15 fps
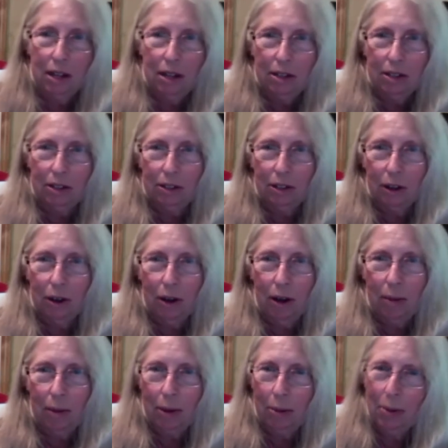So
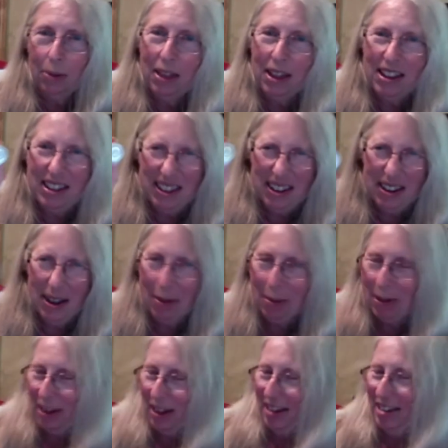I'm going to put that
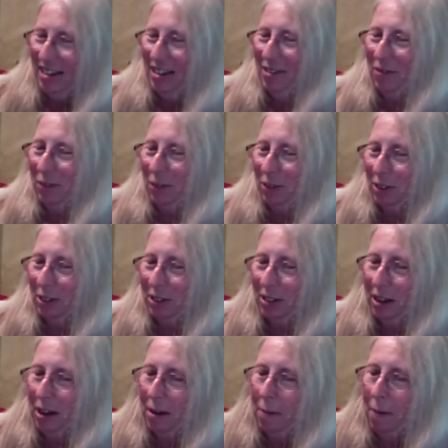nubby end in first this time.